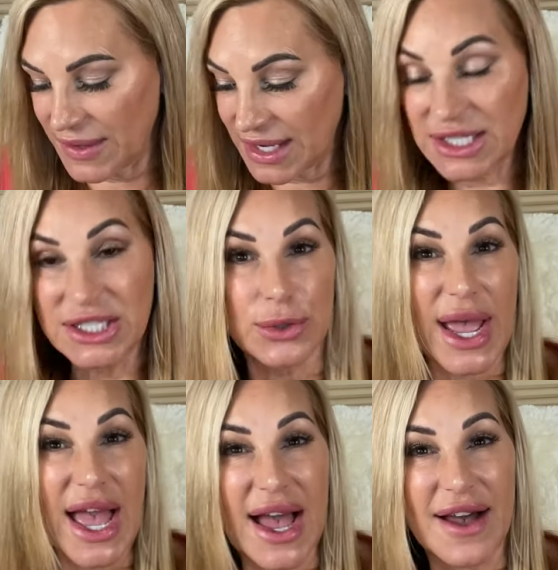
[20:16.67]
And I do
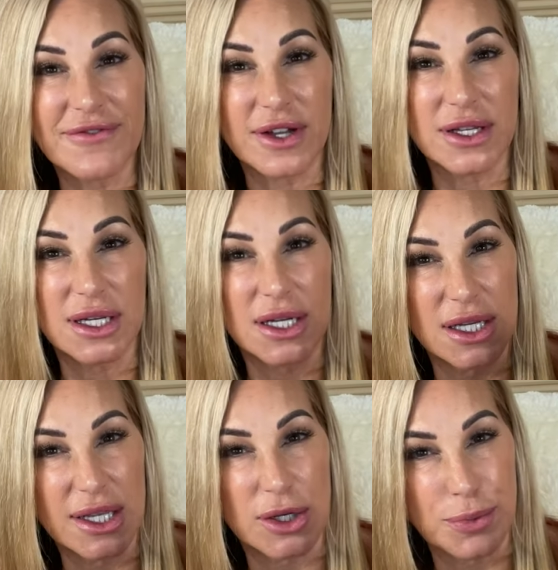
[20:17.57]
have
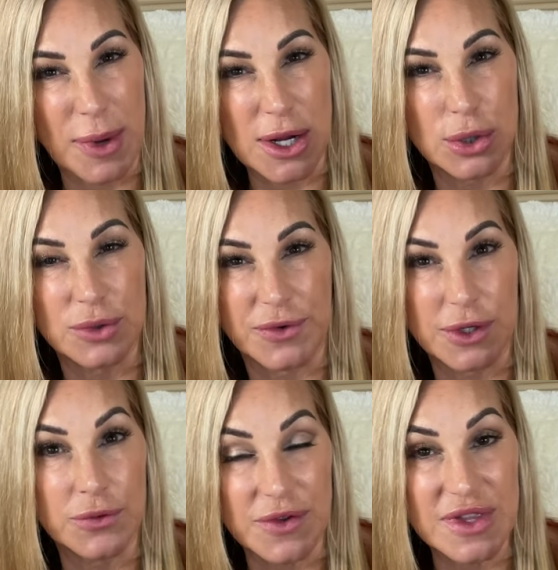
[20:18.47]
a coupon code for
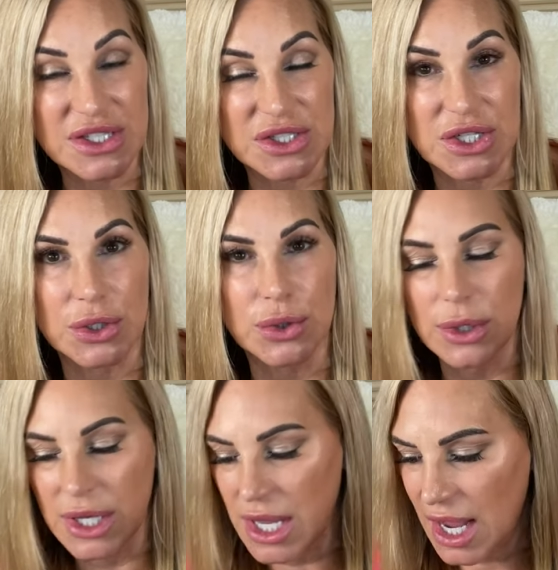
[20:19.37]
you for this too.
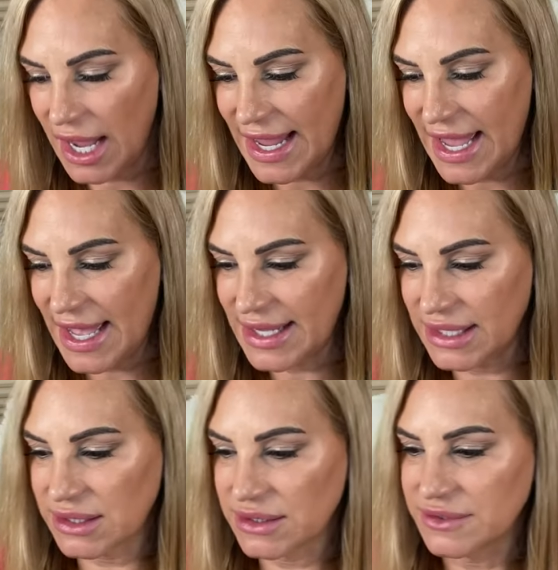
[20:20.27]
I
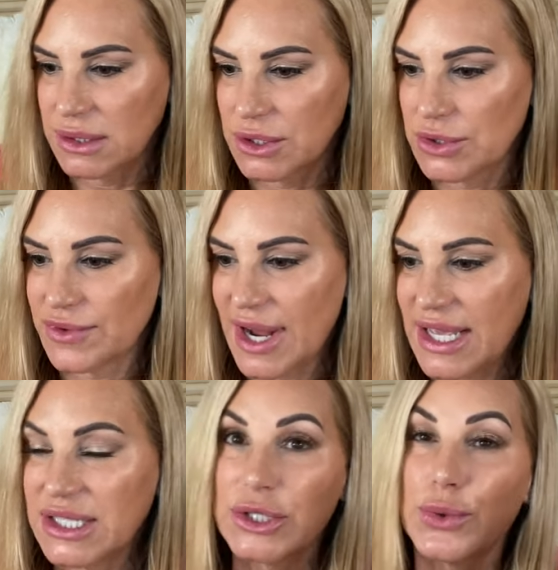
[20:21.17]
have
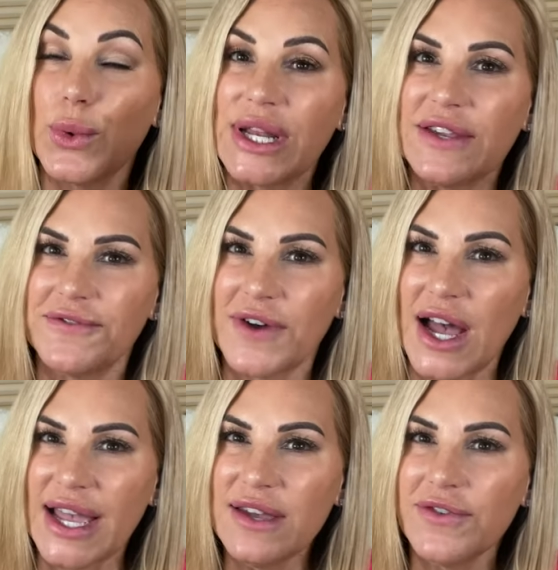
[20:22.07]
Greta
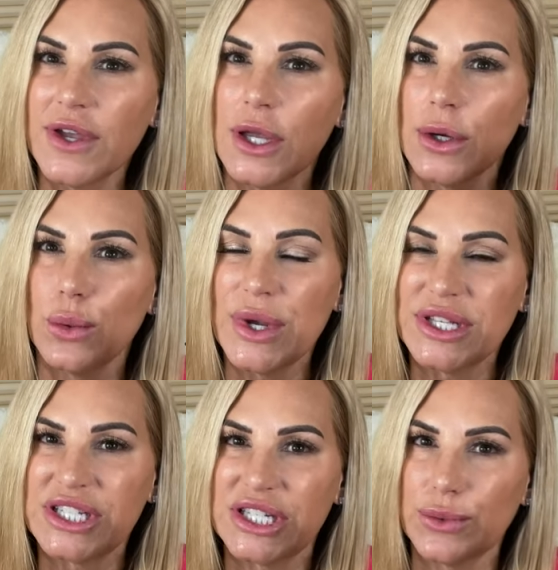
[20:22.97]
twenty-five,
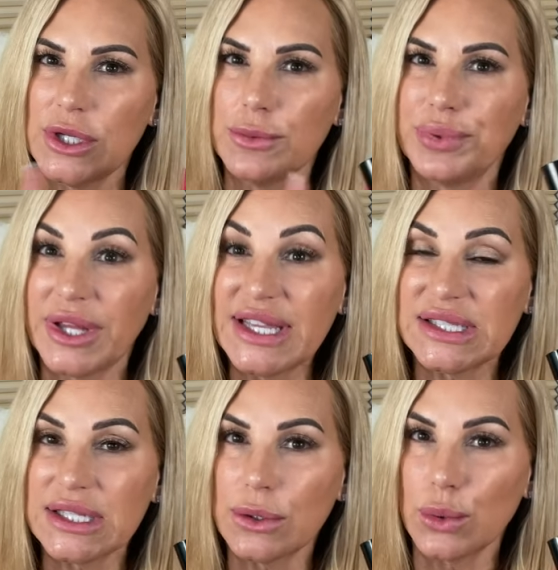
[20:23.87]
which when you
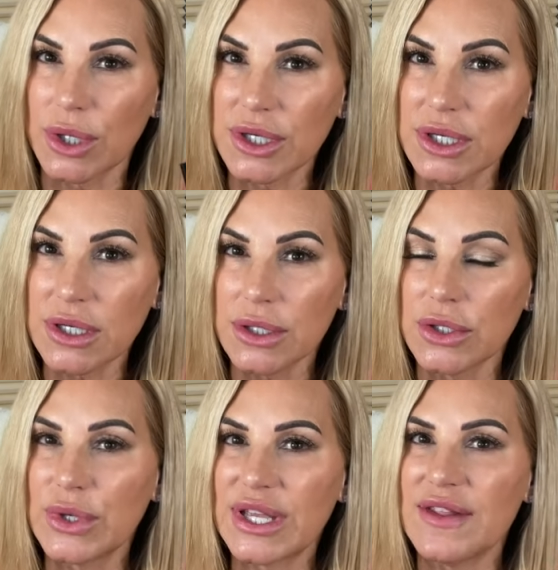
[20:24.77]
place an order,
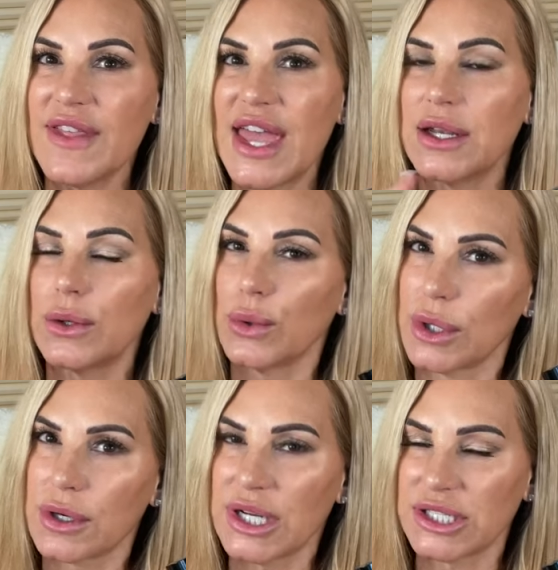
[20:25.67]
you can then
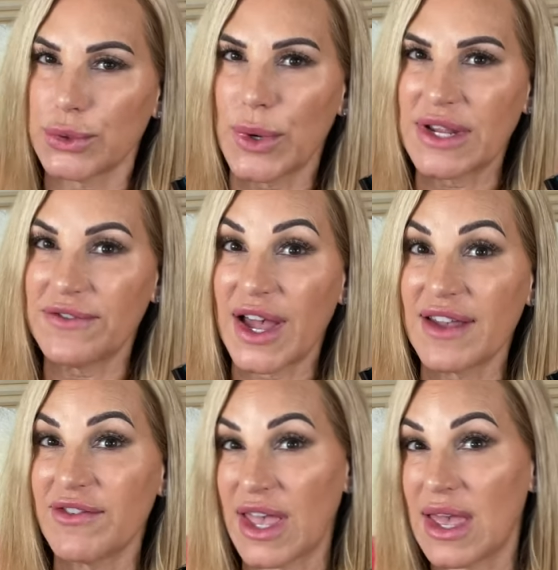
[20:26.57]
order a
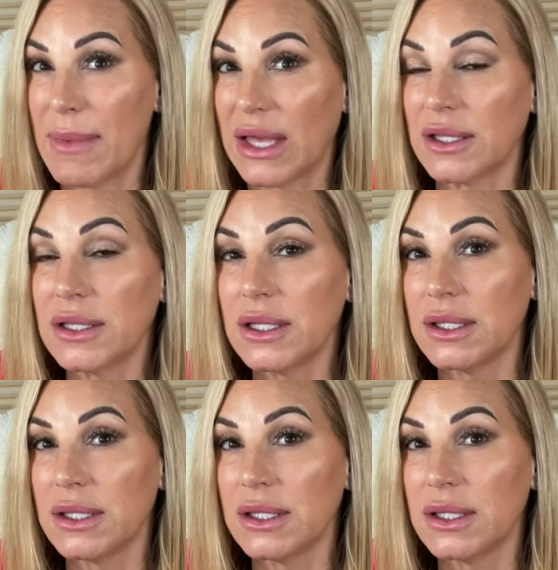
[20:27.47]
twenty-five milliliters